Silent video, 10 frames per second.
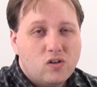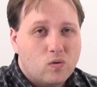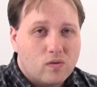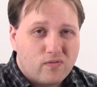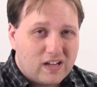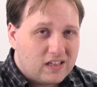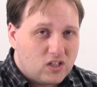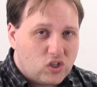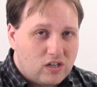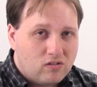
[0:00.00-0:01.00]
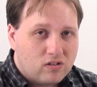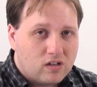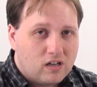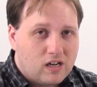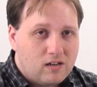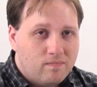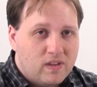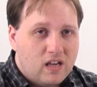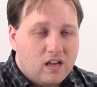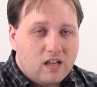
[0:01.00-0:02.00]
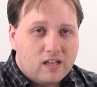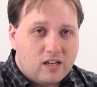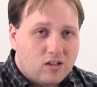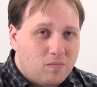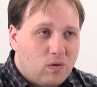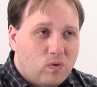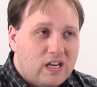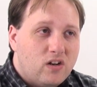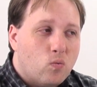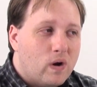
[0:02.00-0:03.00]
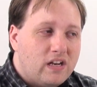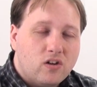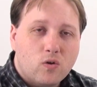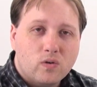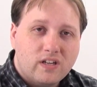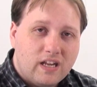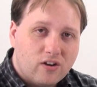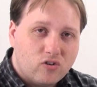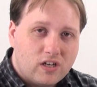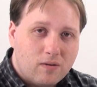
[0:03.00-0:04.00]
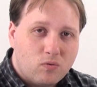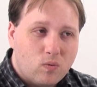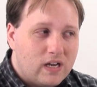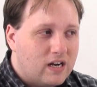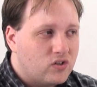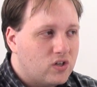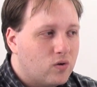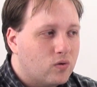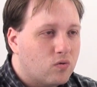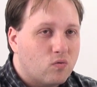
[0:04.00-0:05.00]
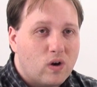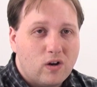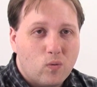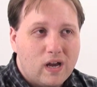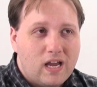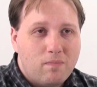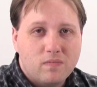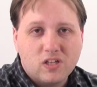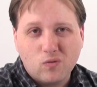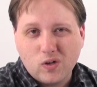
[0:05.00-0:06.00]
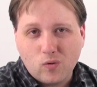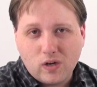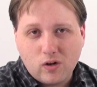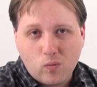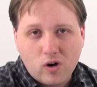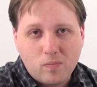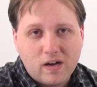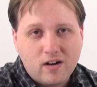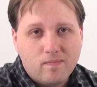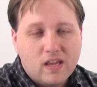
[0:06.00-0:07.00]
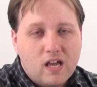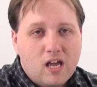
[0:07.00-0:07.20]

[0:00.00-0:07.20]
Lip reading: to reflect the changes online. That doesn't mean we need to wait to go into the other steps. We can actually go through right away, so we don't need to worry about it.